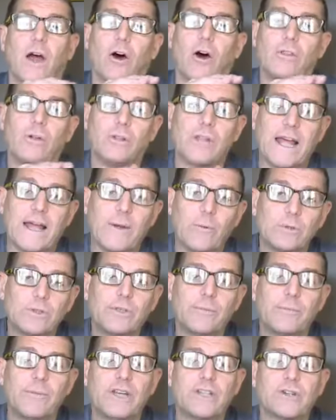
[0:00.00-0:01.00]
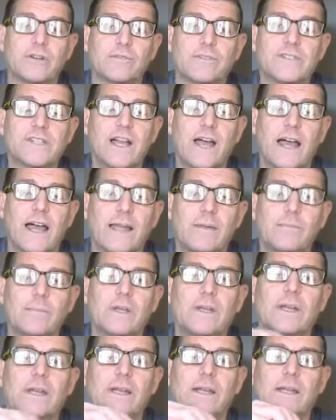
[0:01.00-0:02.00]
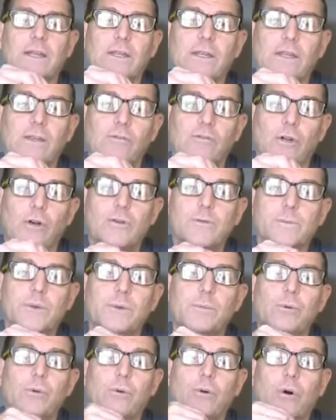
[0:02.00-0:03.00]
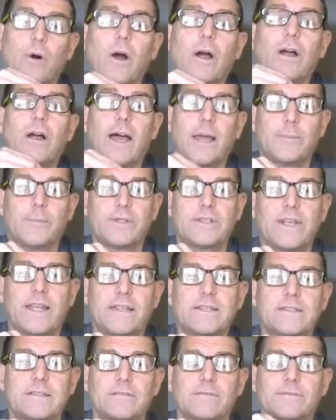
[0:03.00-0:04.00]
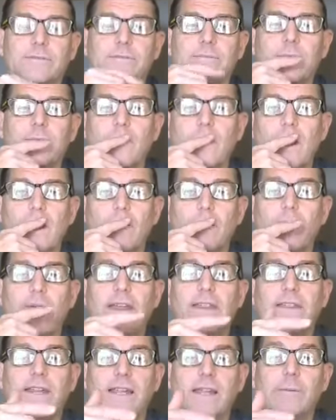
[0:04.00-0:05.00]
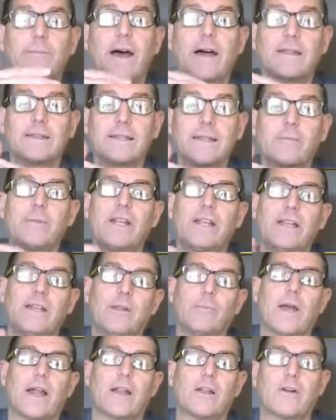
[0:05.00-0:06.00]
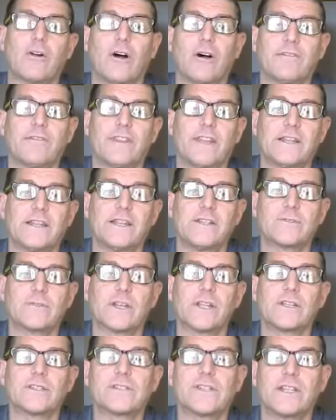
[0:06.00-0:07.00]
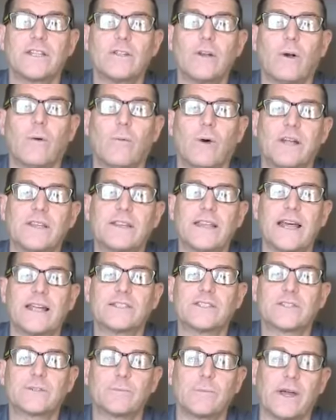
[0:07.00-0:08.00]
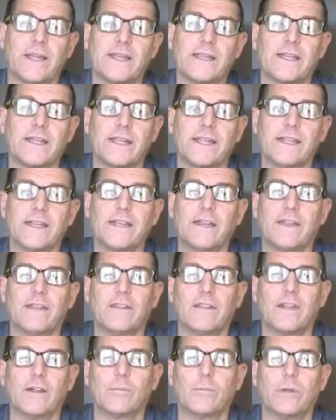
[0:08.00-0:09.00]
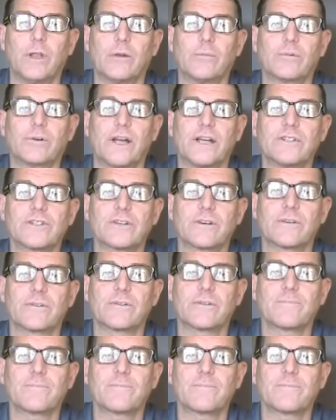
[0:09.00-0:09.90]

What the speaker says: Although that will diminish over time, those people who are hypertensive may think about limiting the amount of coffee that they drink because they don't want that spike in their blood pressure.